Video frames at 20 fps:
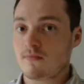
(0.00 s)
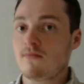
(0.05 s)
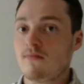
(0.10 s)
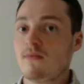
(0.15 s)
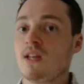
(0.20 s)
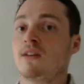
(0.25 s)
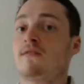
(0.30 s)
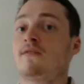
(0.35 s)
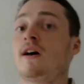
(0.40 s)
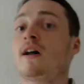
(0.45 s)

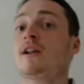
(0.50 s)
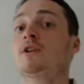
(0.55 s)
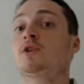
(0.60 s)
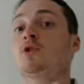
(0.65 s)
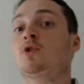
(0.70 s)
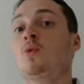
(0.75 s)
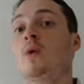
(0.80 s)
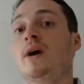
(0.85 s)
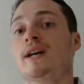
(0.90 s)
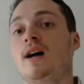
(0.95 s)
valued
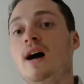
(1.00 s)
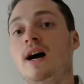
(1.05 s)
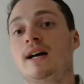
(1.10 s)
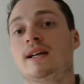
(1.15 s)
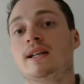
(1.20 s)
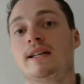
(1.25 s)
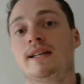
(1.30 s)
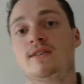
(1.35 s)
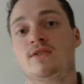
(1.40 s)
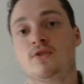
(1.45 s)
quite
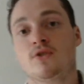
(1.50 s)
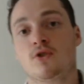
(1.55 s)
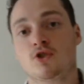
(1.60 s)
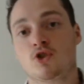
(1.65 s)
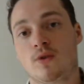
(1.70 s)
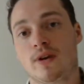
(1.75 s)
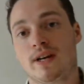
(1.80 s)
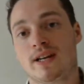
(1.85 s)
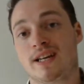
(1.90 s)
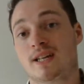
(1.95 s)
highly, so they're
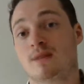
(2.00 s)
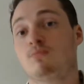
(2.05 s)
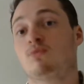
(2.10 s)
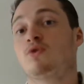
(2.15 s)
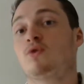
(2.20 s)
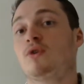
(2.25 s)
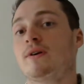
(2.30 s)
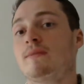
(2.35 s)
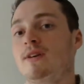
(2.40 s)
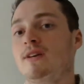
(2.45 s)
trading at a
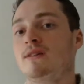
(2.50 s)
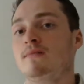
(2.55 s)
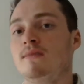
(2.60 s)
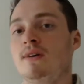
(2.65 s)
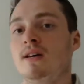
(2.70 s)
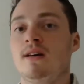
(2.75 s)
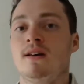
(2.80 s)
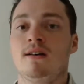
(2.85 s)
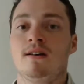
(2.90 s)
premium.